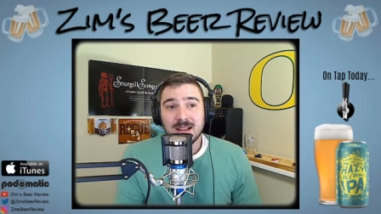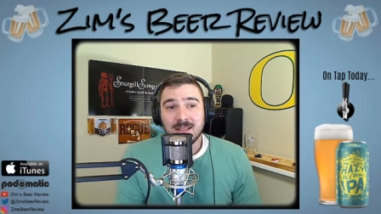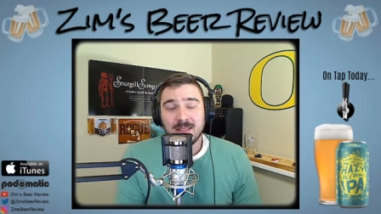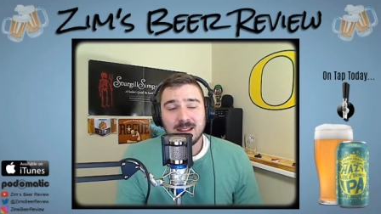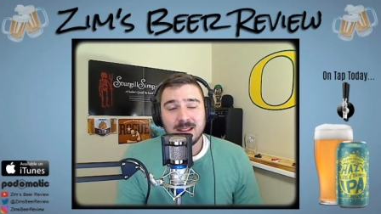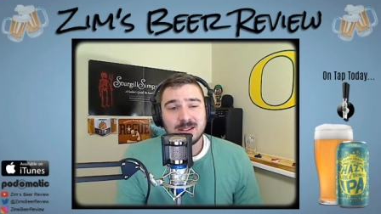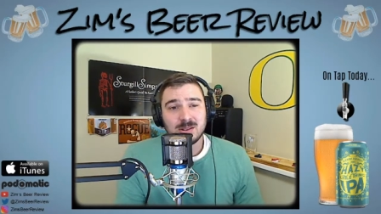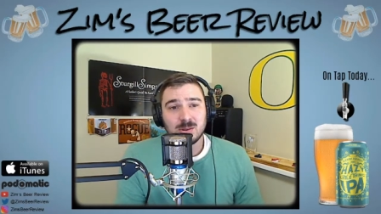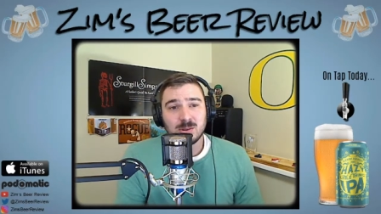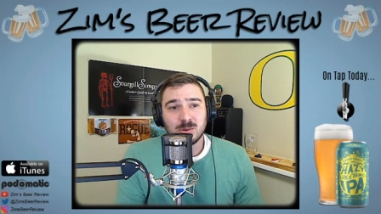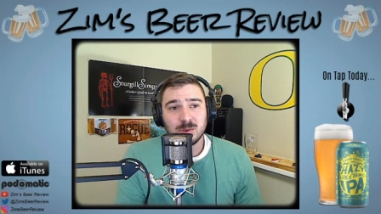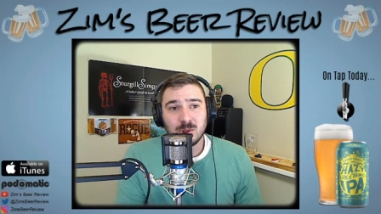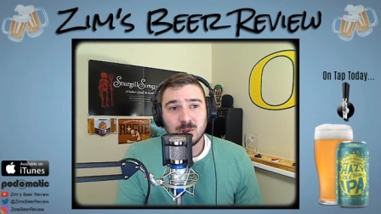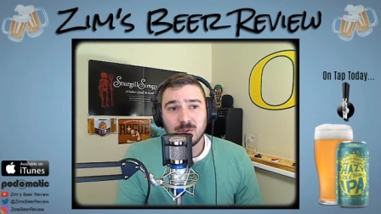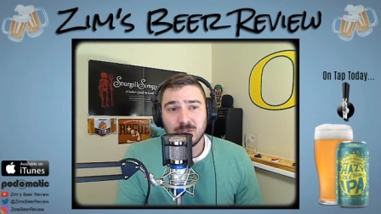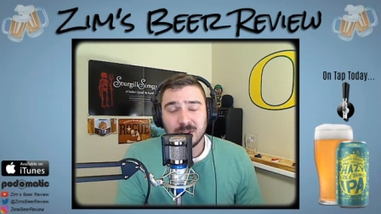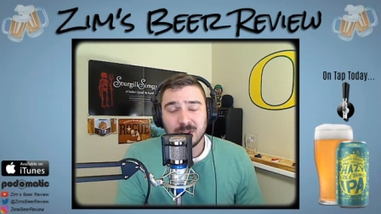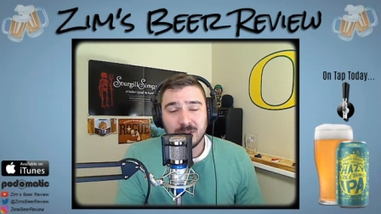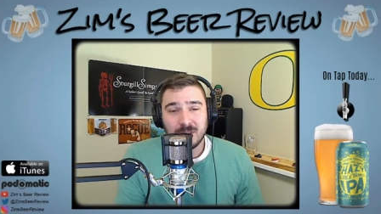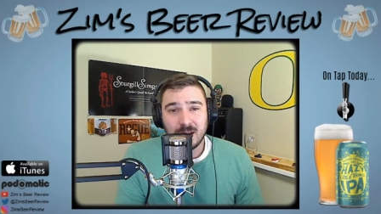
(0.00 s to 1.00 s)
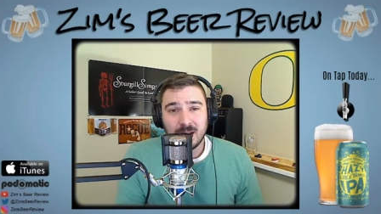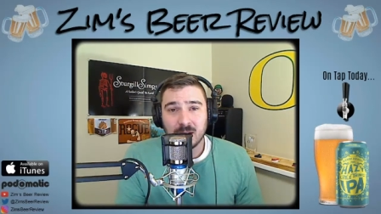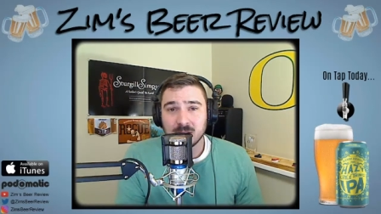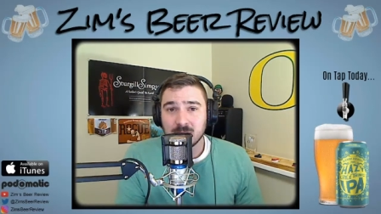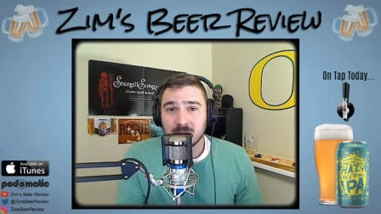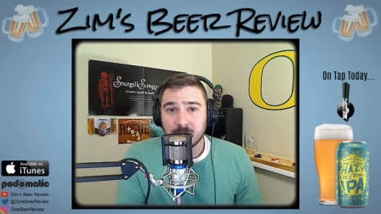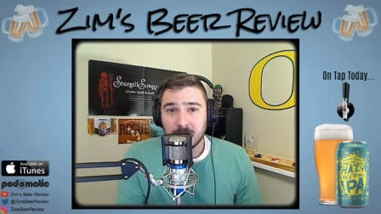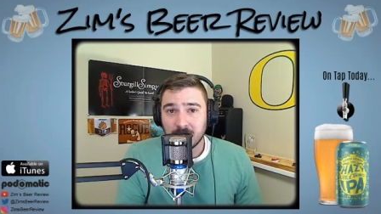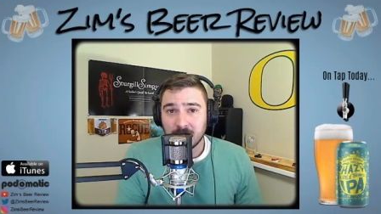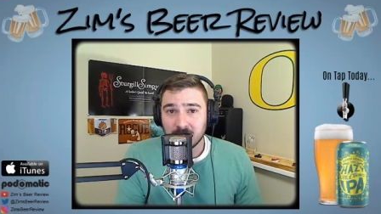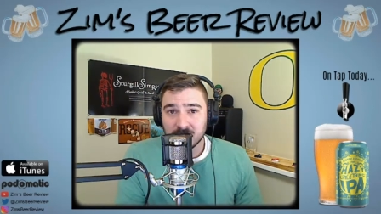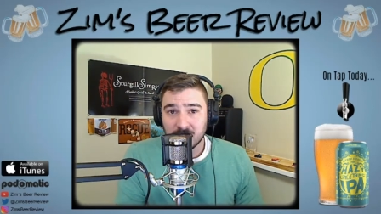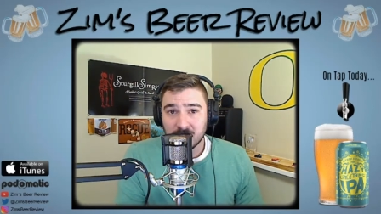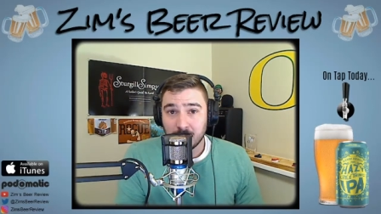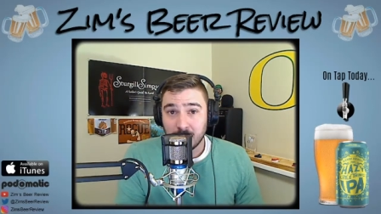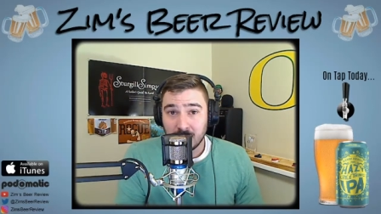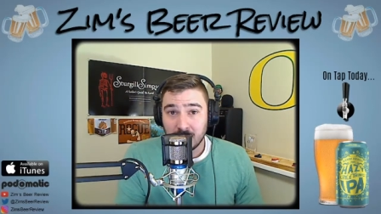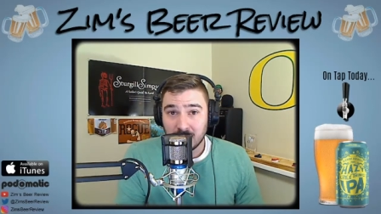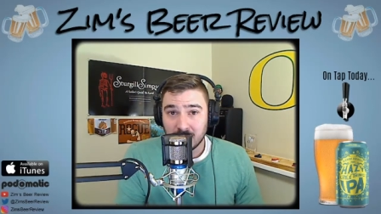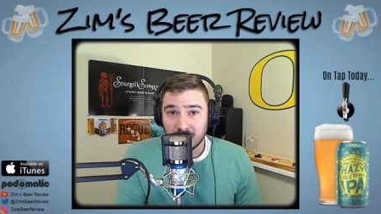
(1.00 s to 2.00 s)
They sold over 1,000 barrels
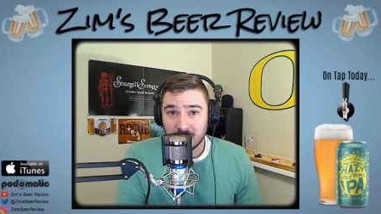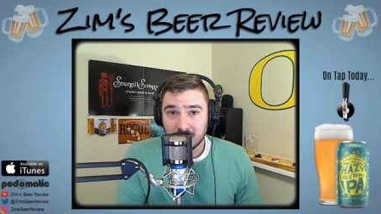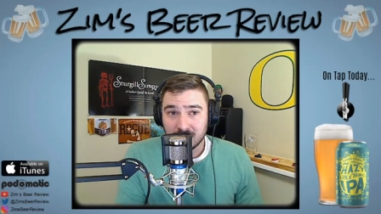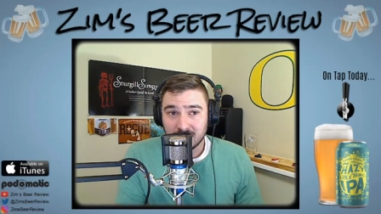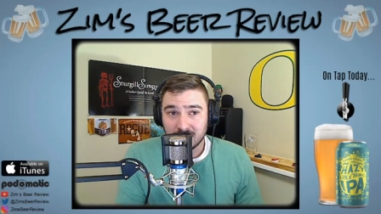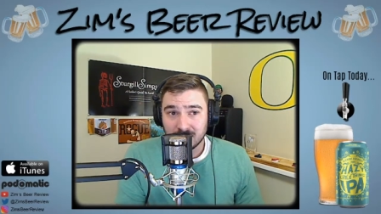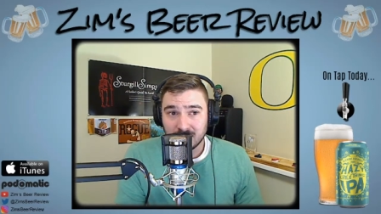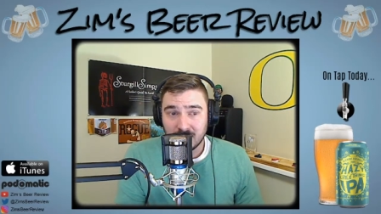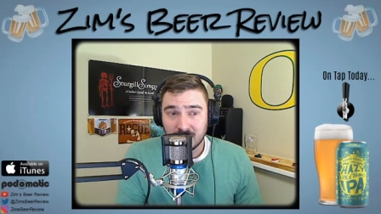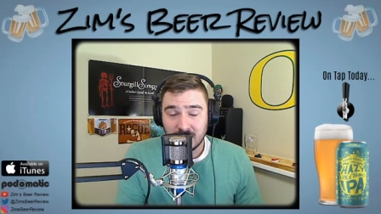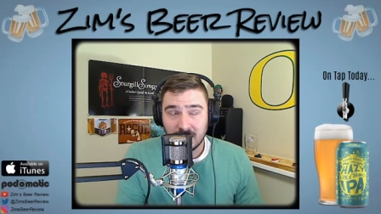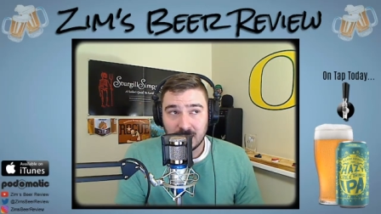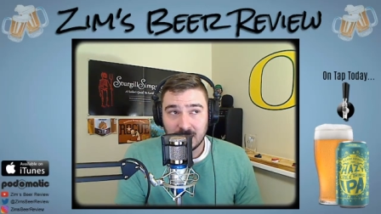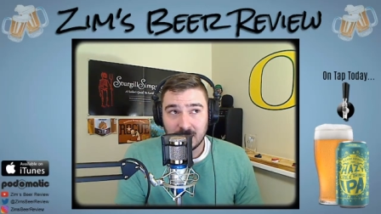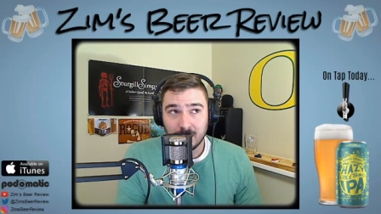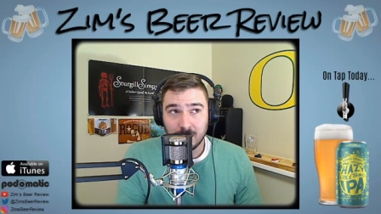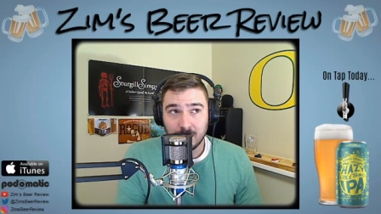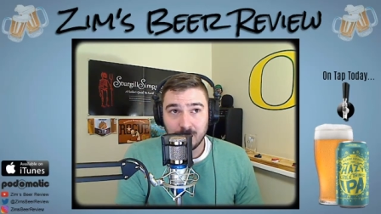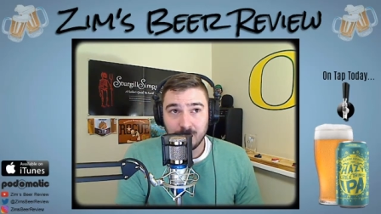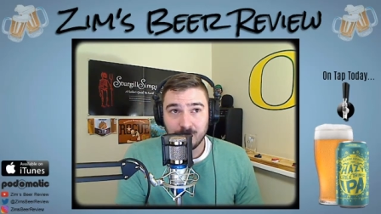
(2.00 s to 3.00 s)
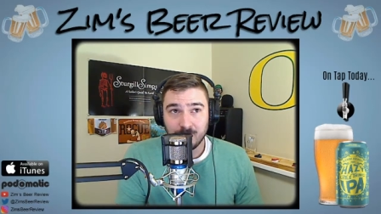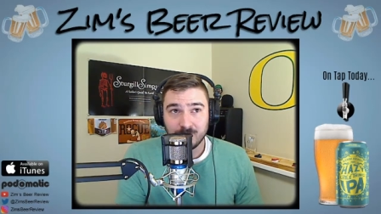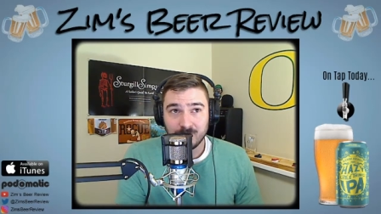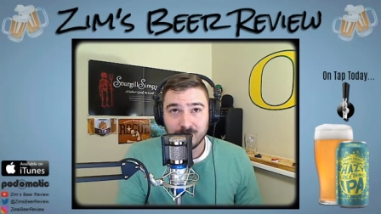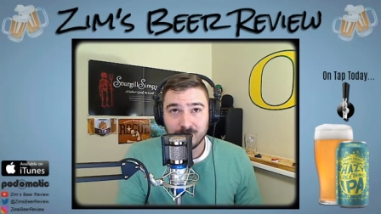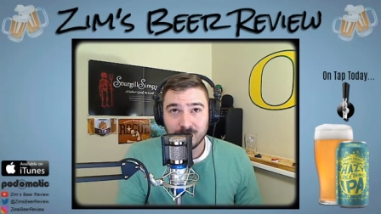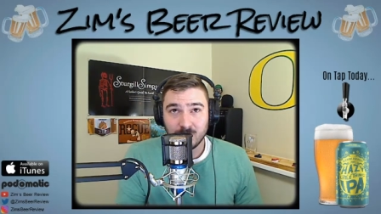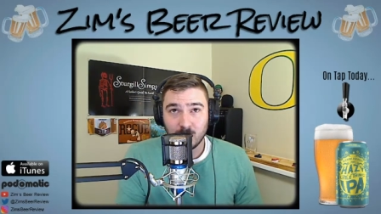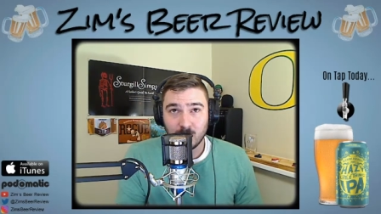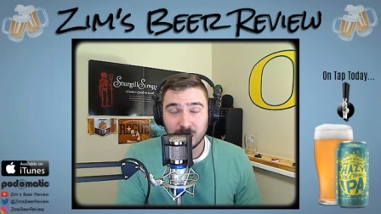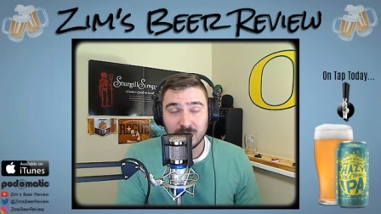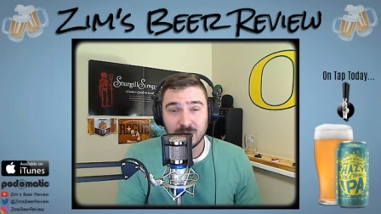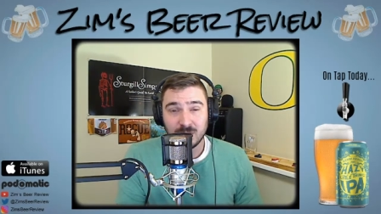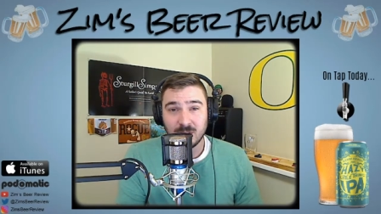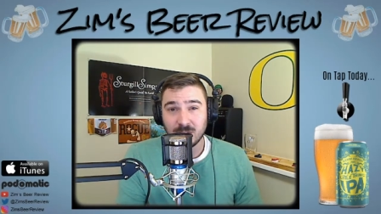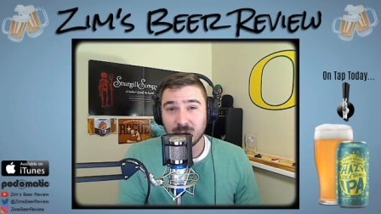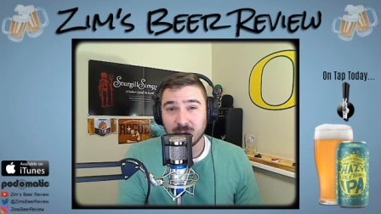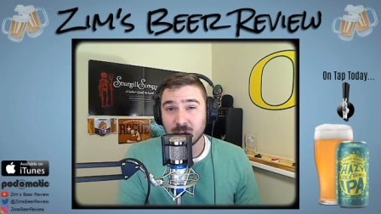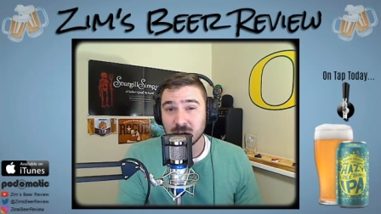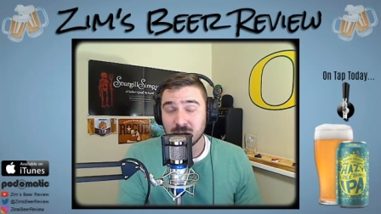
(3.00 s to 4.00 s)
of beer within
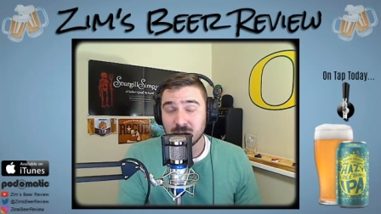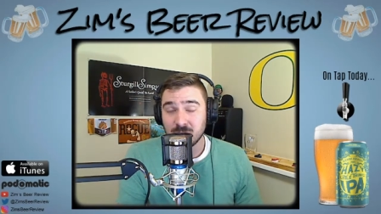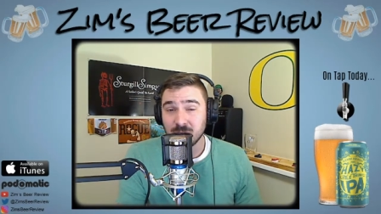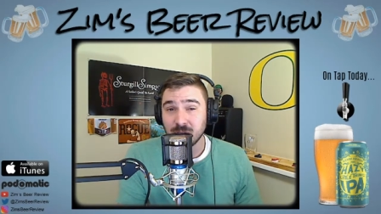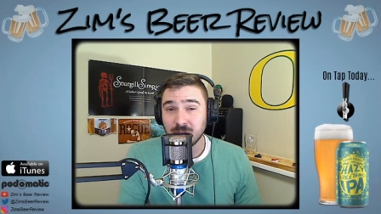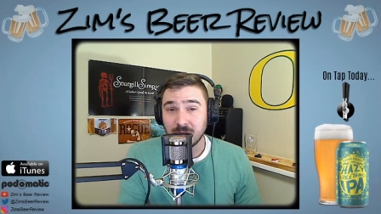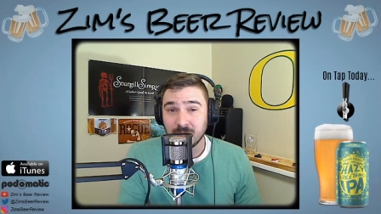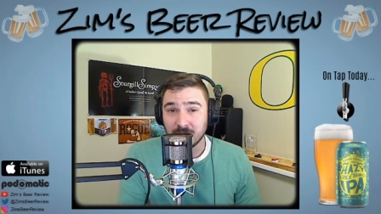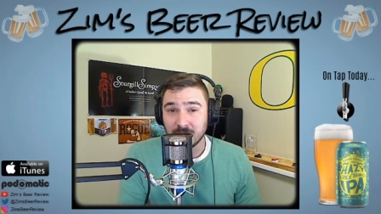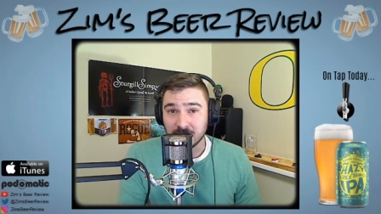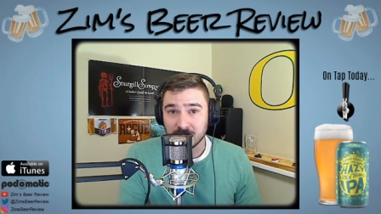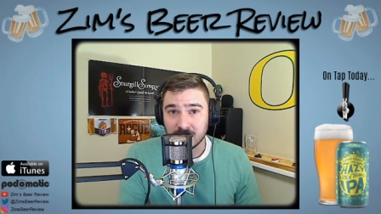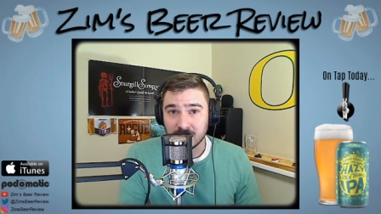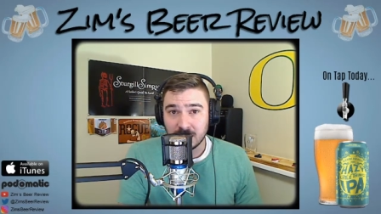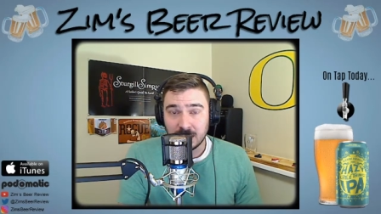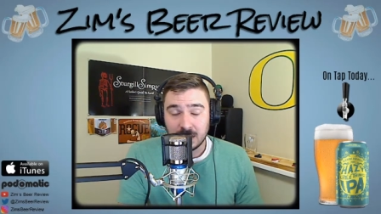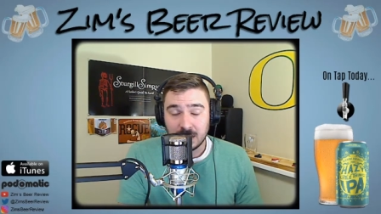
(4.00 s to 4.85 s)
their first 2 years.